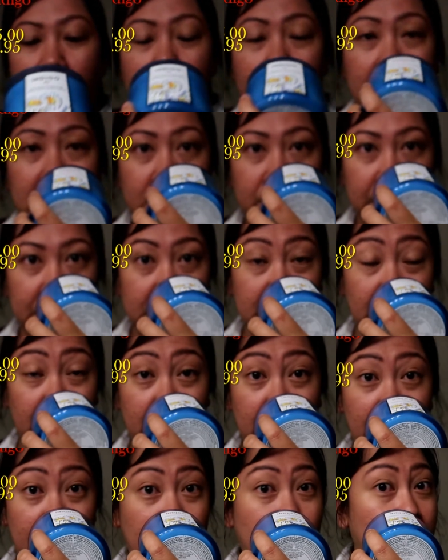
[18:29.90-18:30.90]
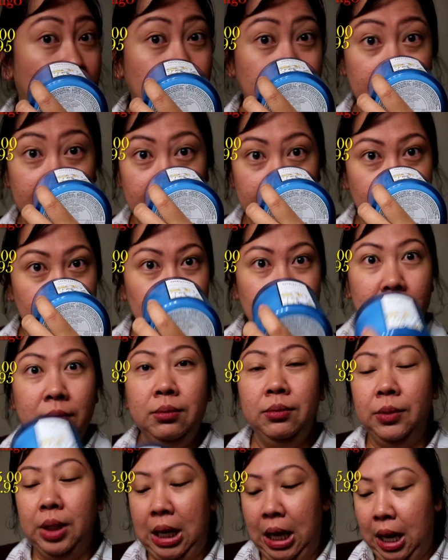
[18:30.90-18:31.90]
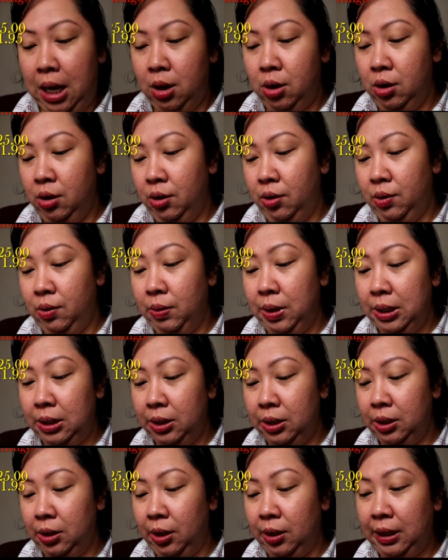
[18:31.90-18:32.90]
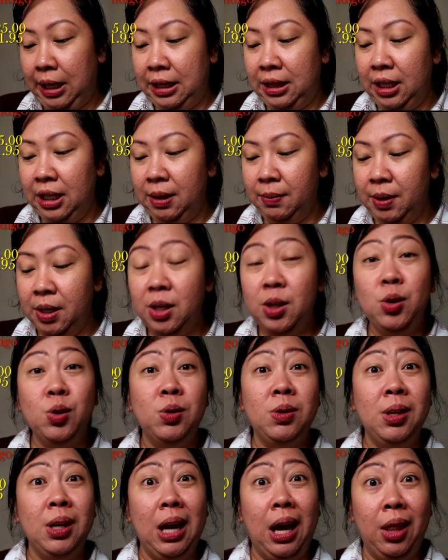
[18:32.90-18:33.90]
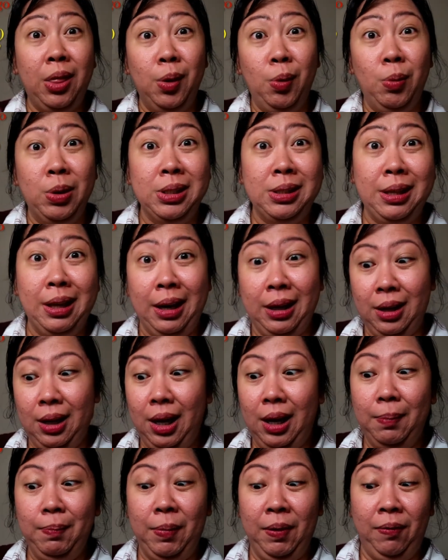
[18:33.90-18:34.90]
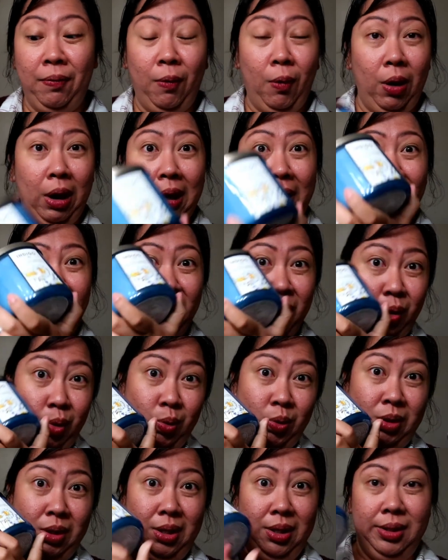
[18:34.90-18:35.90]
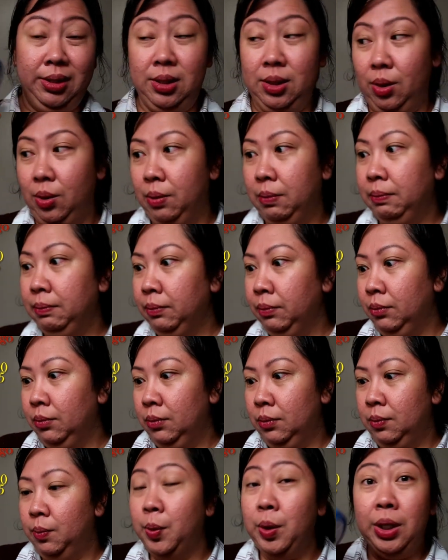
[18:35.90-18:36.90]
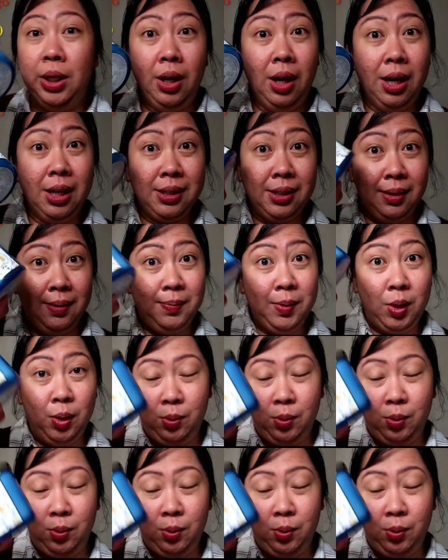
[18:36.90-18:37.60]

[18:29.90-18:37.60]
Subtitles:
And it smells so good. I don't know where to start. I think I'm going to use the other ones that I got before I even use this. So, pretty awesome.